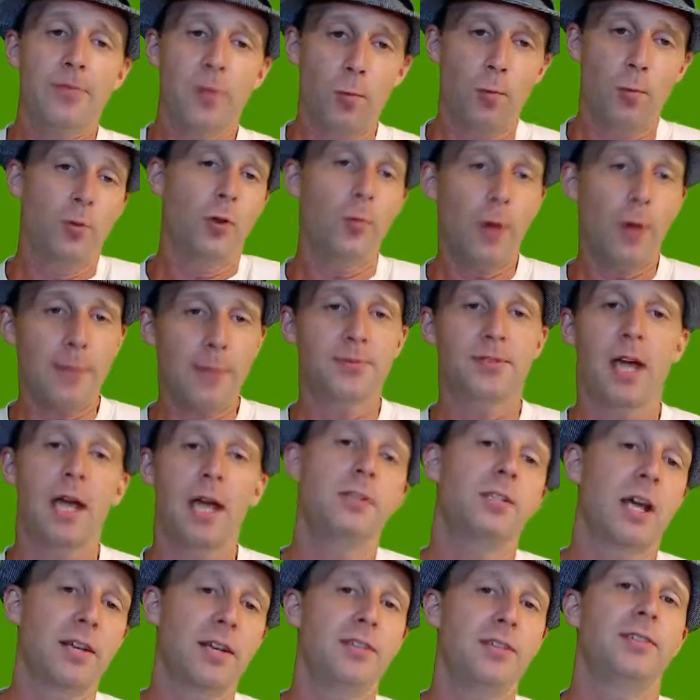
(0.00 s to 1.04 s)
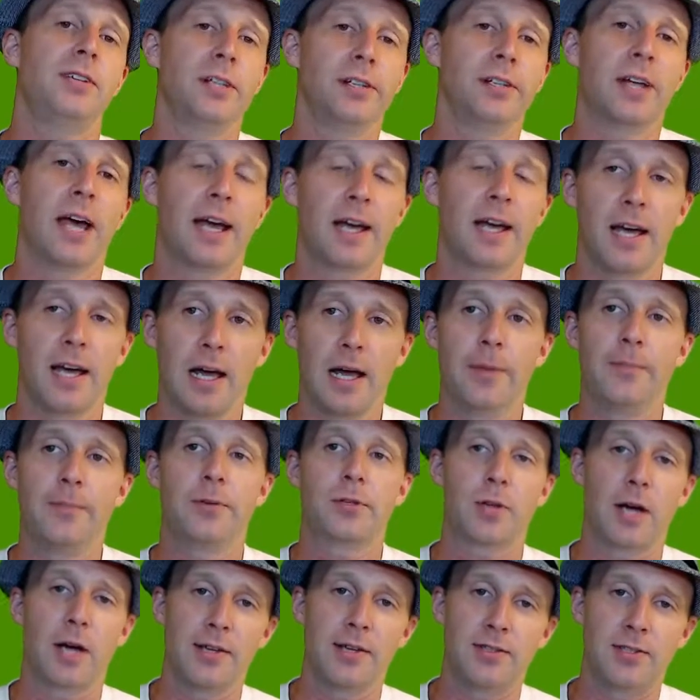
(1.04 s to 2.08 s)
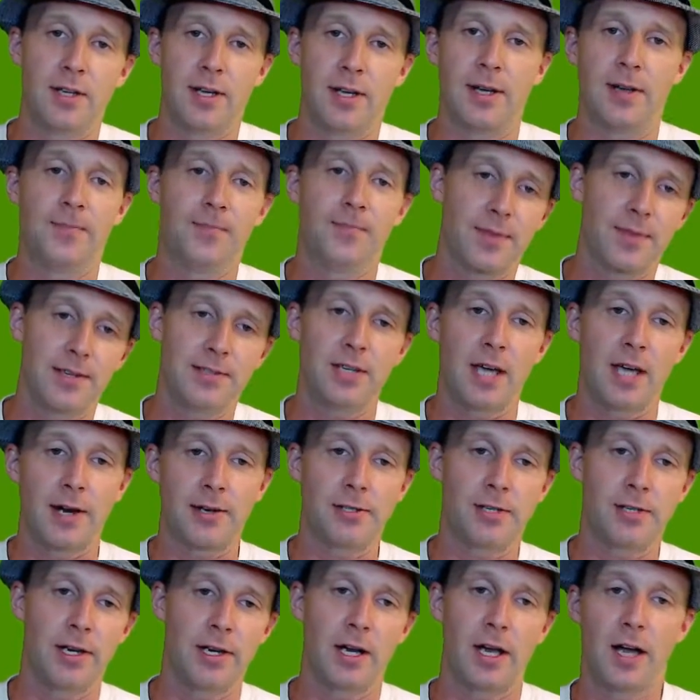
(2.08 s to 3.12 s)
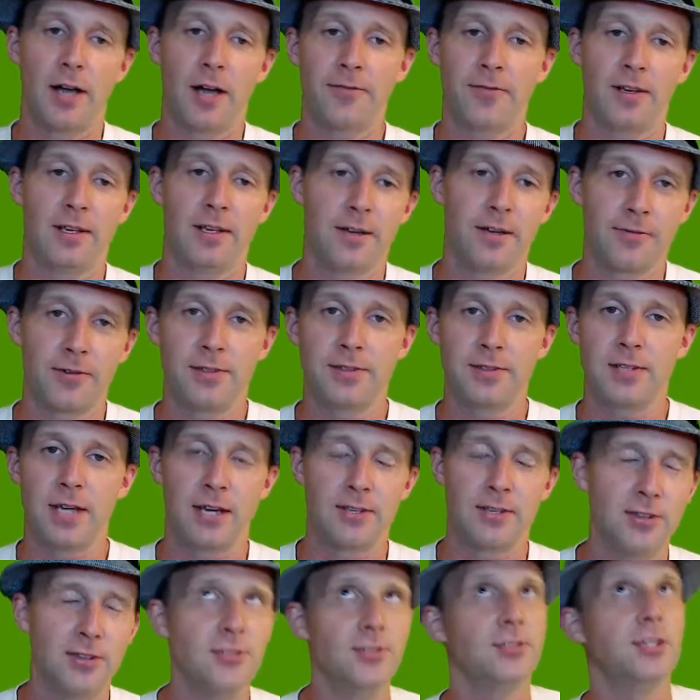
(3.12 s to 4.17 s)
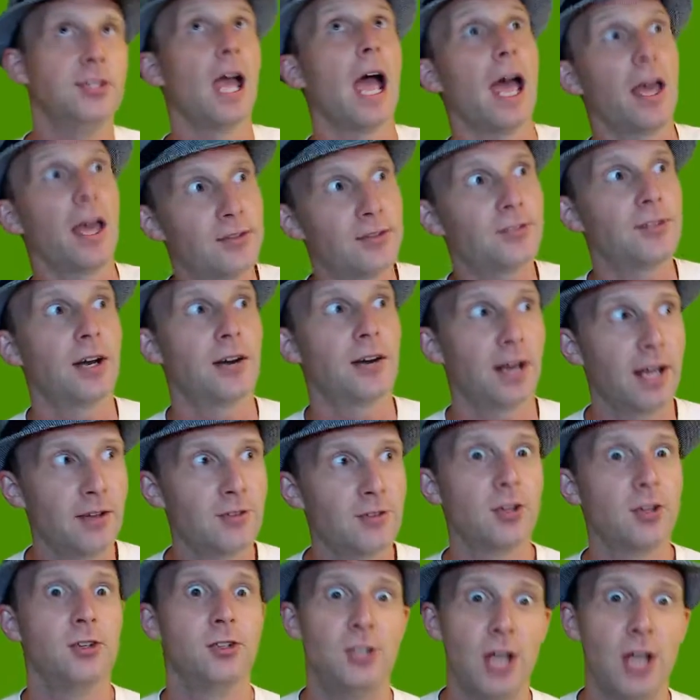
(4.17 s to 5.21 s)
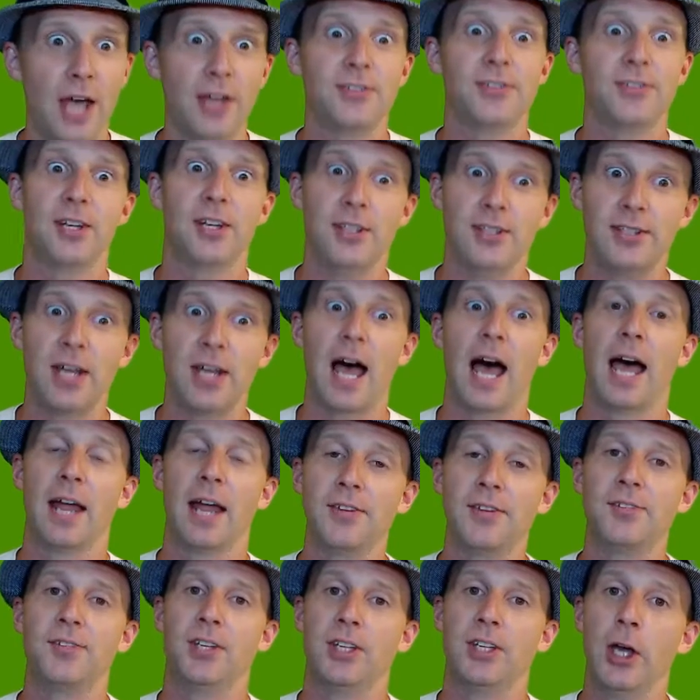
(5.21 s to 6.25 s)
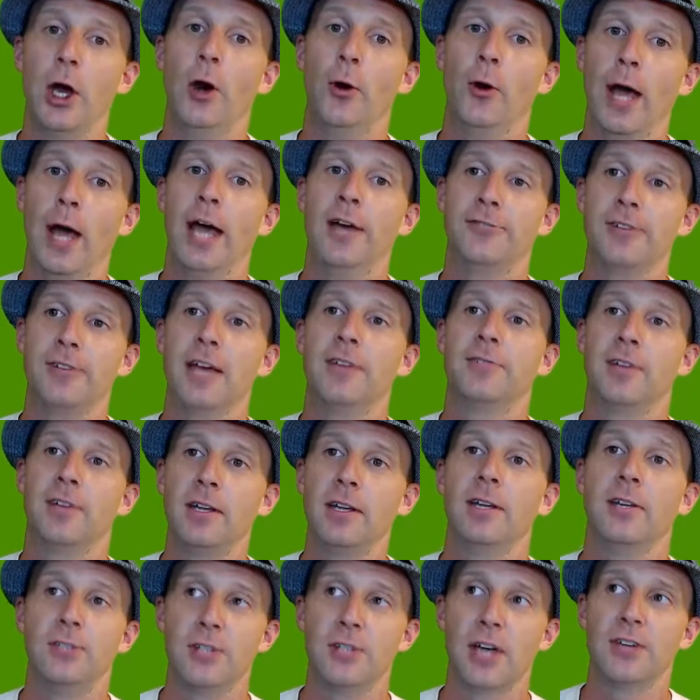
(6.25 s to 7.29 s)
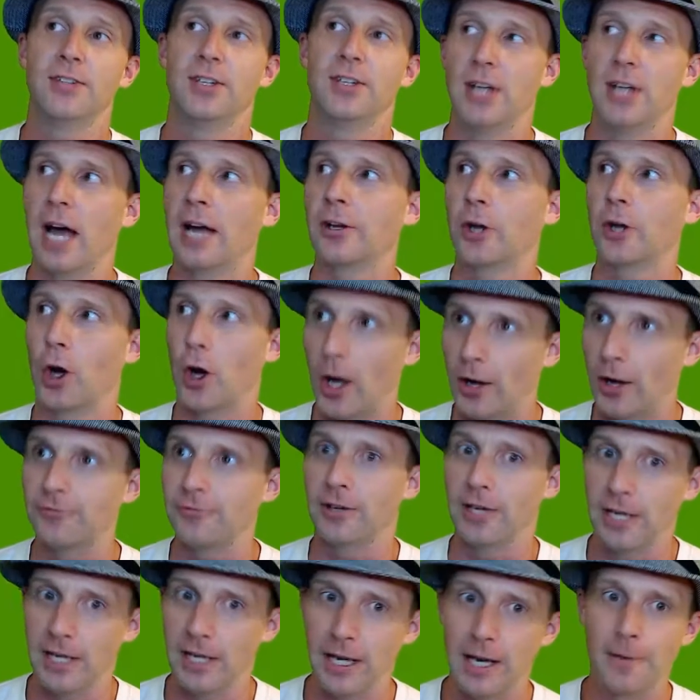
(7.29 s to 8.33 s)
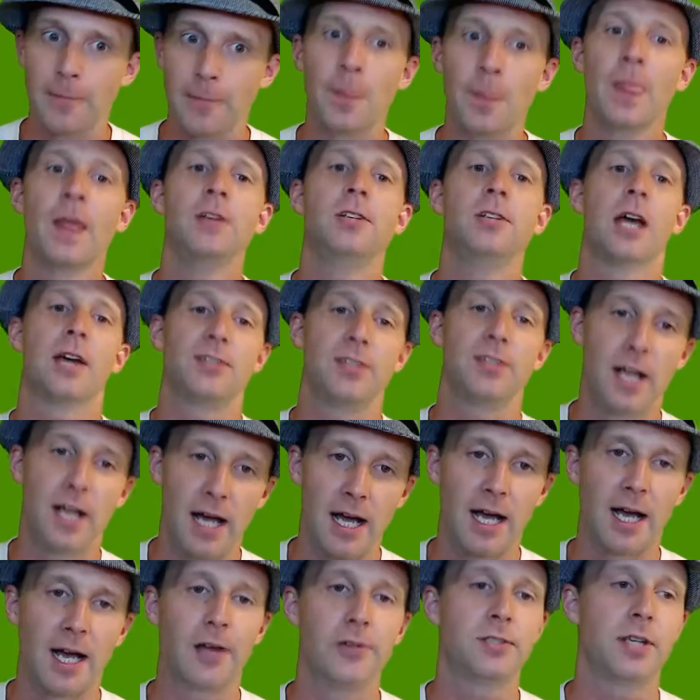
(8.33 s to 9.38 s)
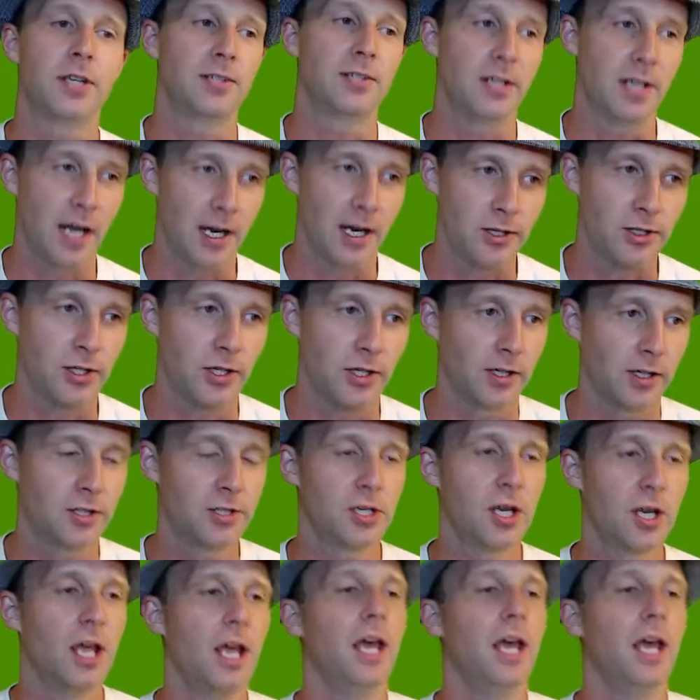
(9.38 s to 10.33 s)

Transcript: the website, jessesteele.com, tries to section it off in different sections. Yes, there is a jesse.coffe, jesse.coffee, and jesse.house, jesse.church.